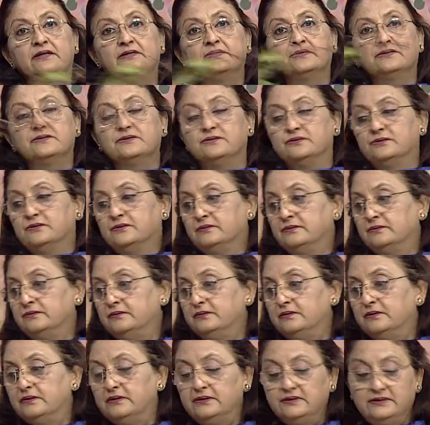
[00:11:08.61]

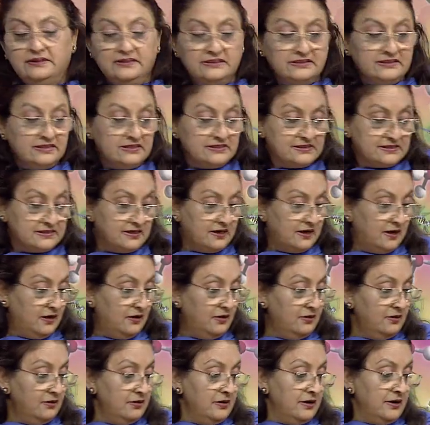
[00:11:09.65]
So, uh, this is
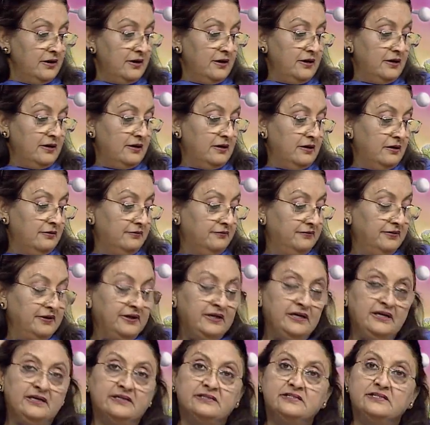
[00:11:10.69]
how uh,
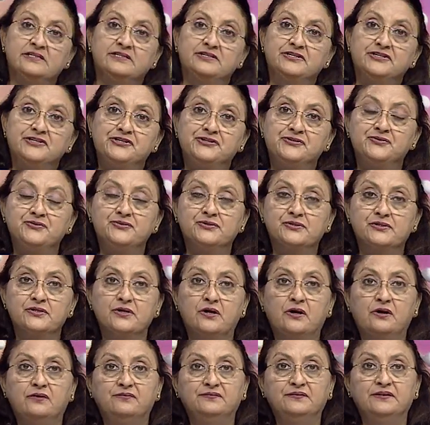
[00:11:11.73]
various tissues
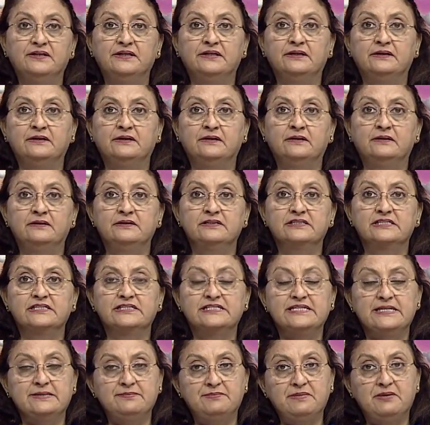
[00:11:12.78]
of the
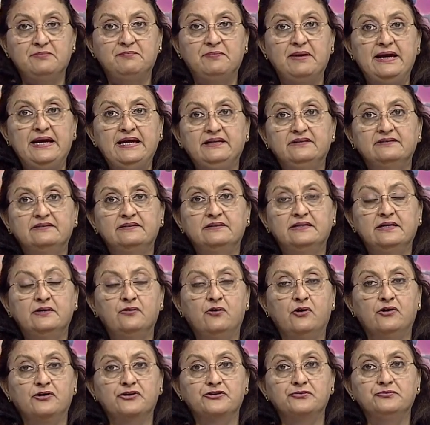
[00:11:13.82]
stem apex they
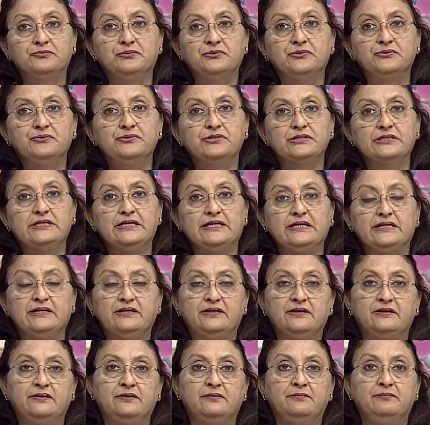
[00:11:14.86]
contribute
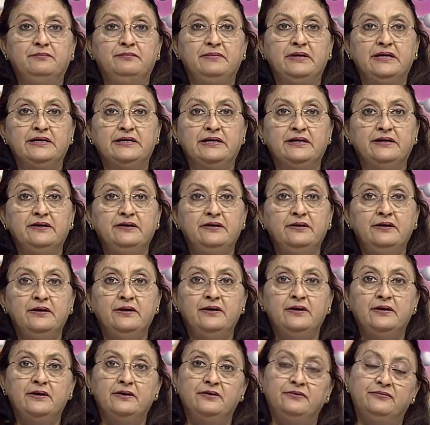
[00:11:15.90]
in making
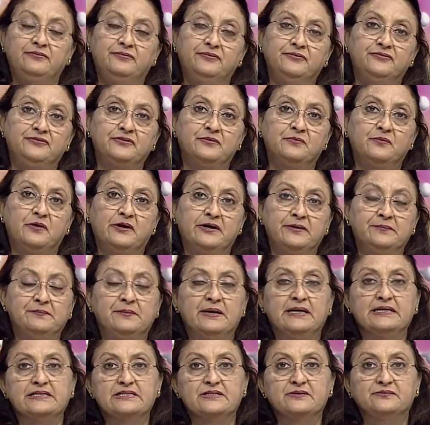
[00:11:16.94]
future body
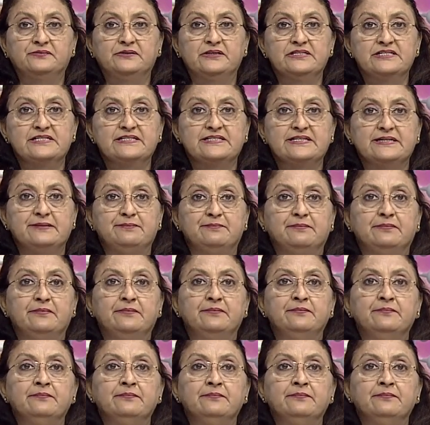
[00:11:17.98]
parts of the stem.